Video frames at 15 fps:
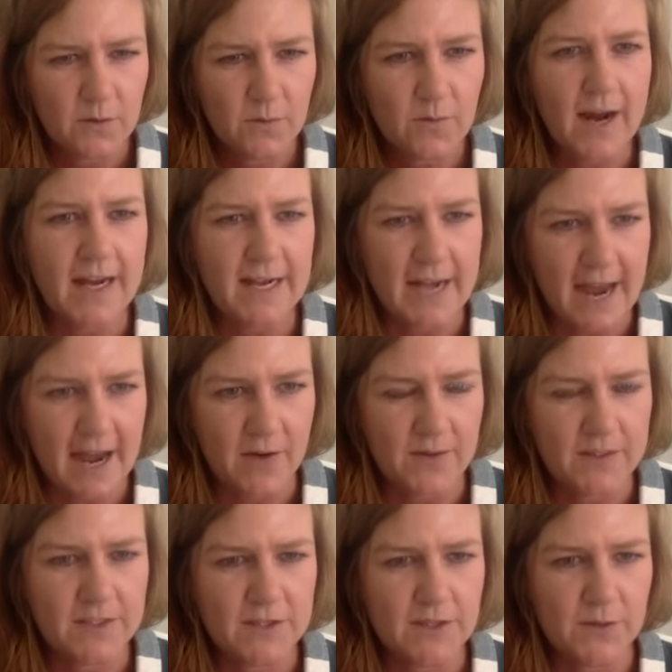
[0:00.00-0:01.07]
right now
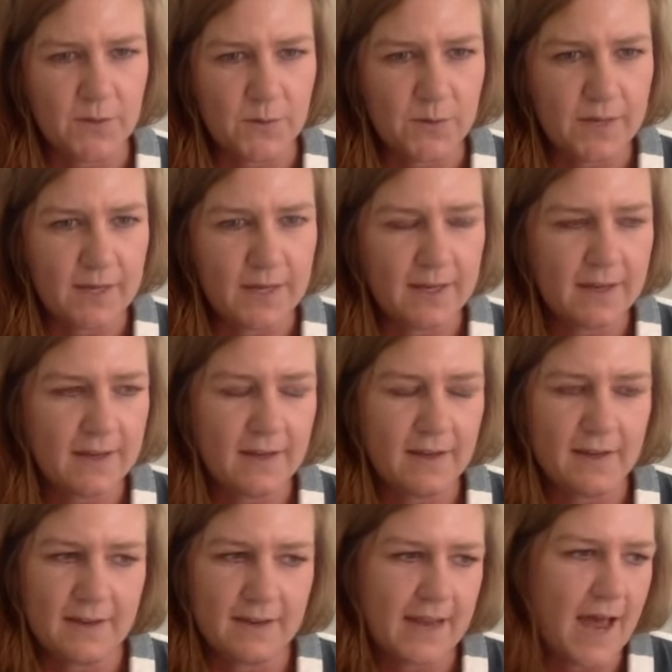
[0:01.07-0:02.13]
and so
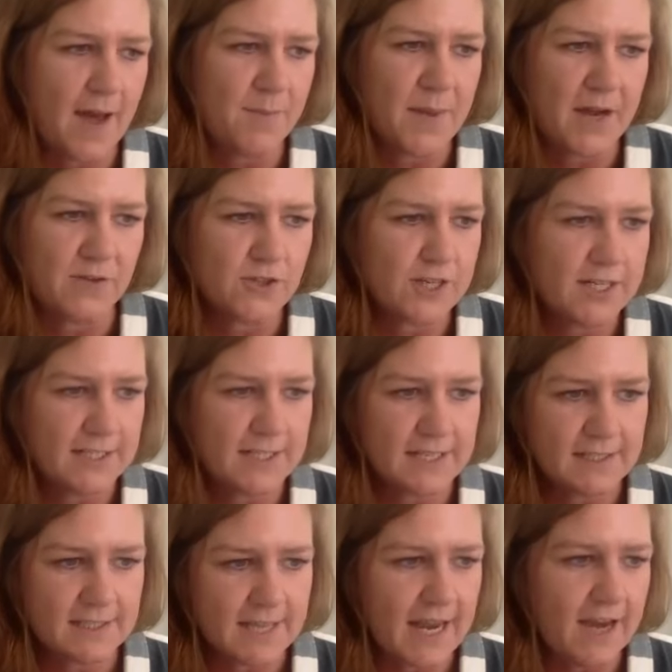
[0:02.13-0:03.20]
yeah boundaries
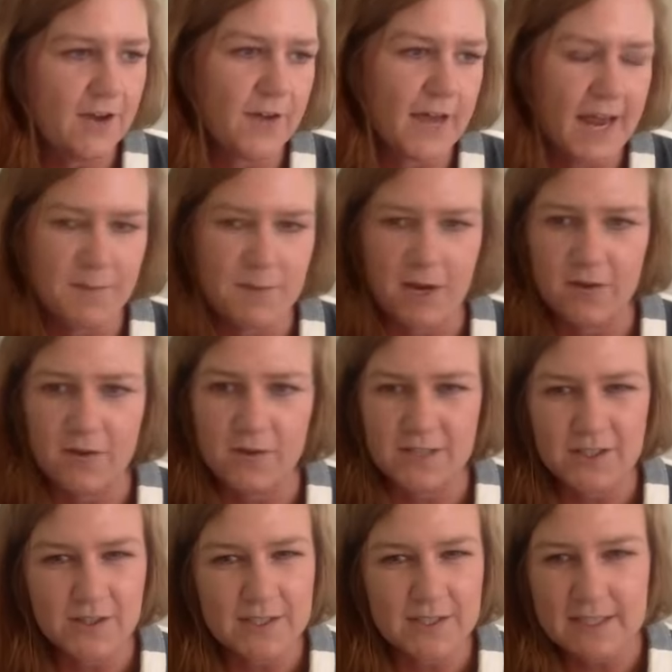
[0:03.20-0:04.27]
can say okay i'm not going
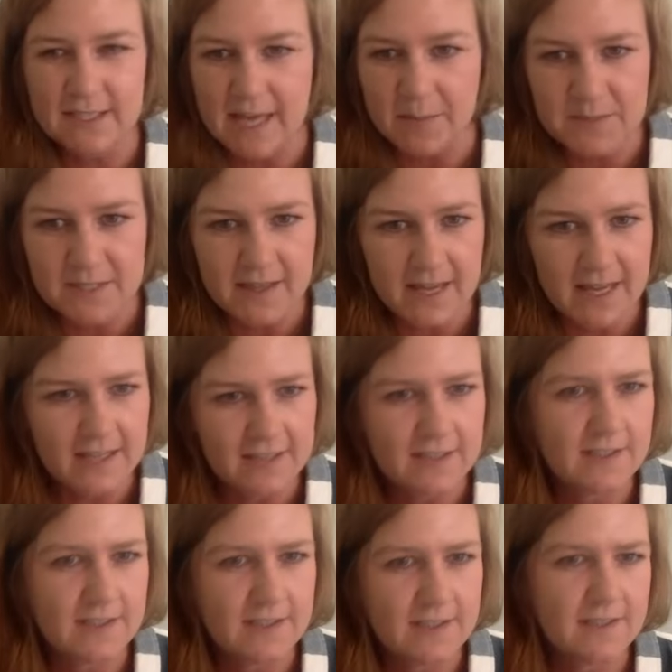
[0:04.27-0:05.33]
to accept
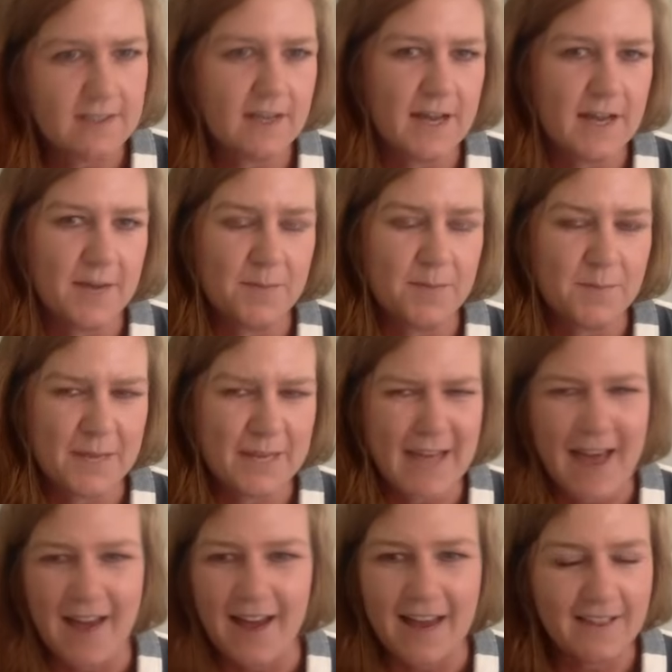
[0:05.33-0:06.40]
this um, but
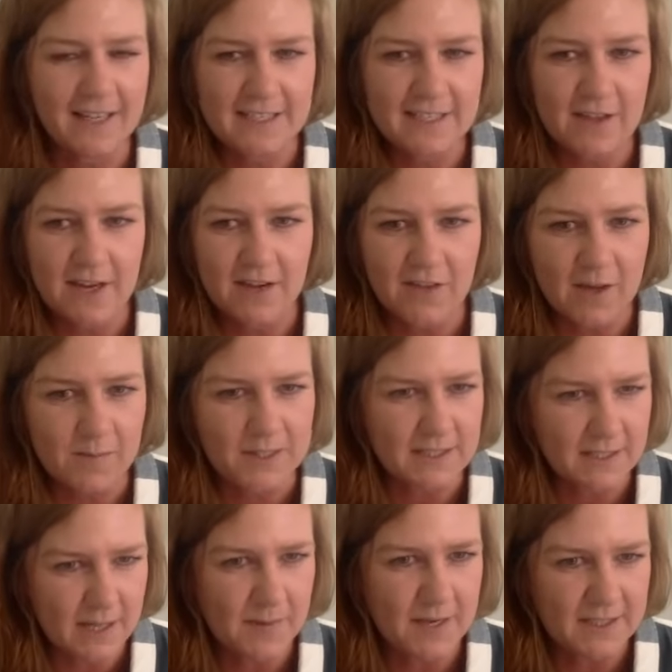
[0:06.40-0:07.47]
yeah i like to think of them
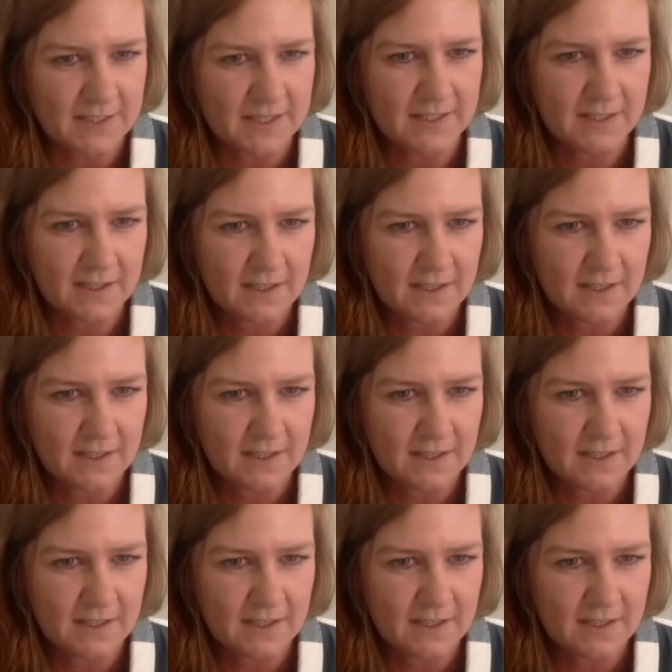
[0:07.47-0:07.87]
as limits